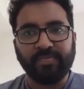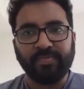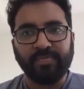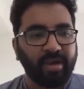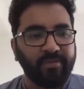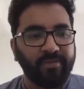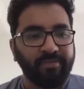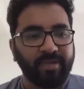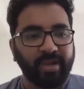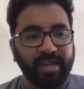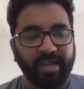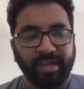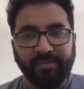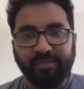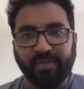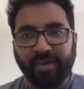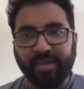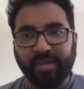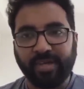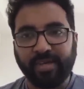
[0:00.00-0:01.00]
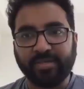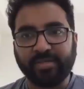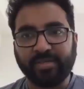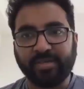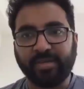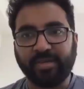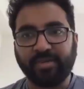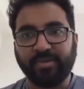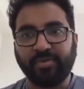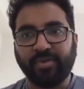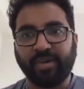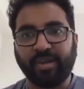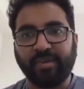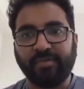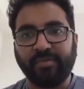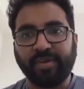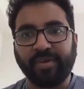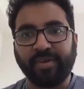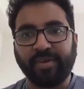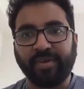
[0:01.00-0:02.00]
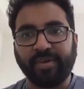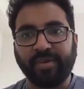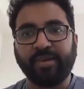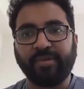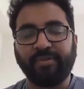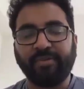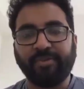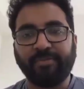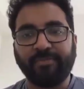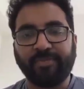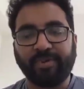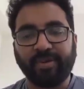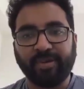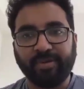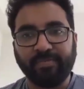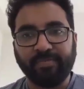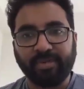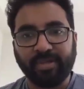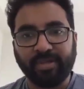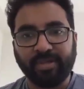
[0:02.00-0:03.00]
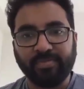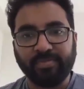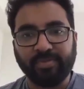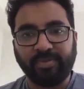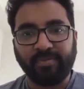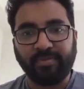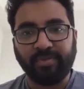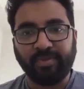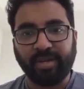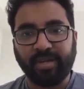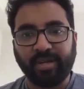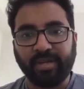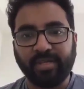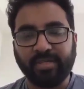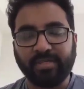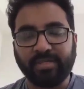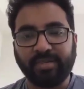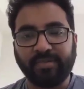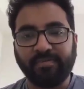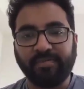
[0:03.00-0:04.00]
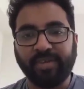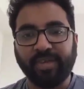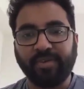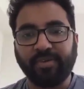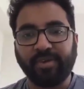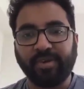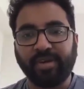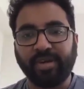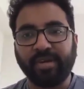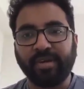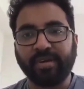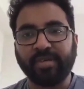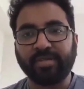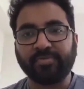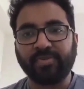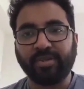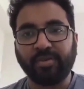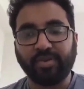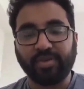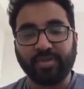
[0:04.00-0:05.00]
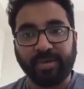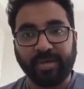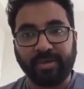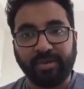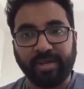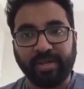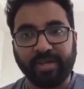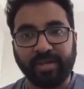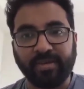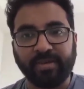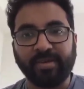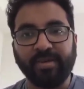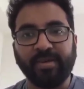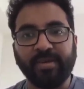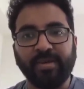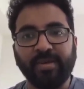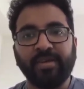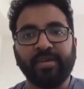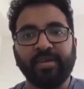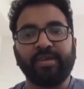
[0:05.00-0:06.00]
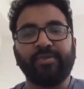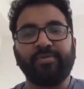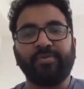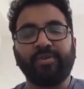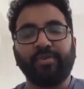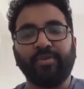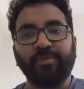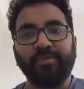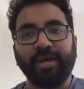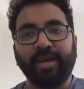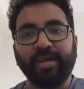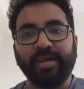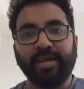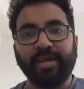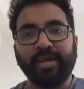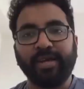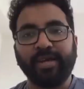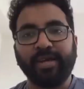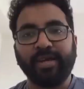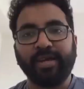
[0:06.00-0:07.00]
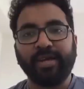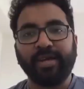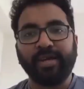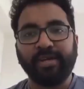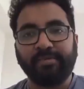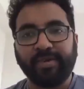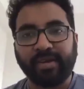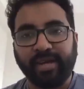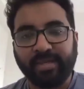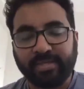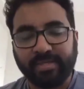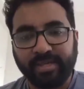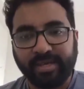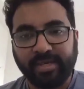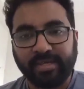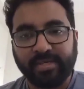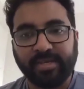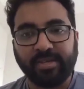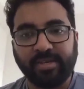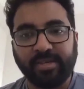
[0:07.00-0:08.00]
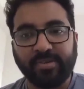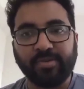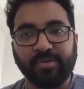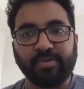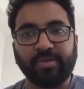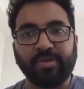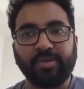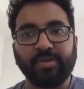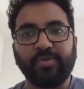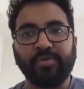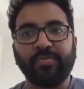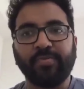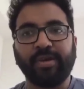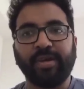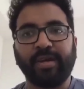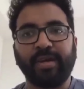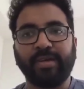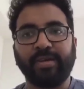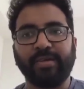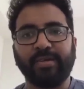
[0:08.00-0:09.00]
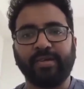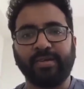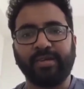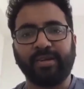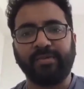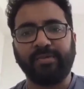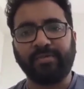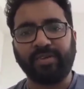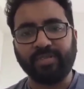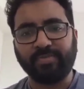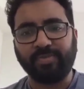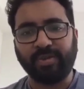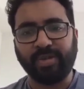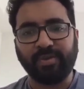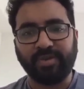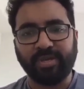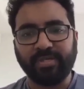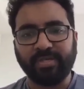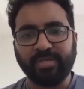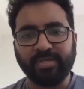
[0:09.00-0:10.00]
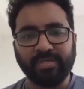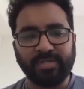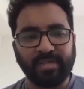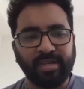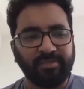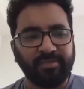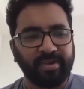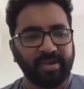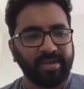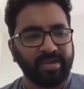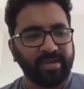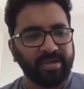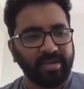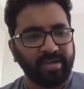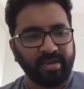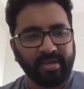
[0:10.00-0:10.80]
Even if you have ninety-five days, you are aware that if you have written prelims before, at least a week or ten days will go speculating. You will go behind different answer keys and you will go behind uh, different speculations, different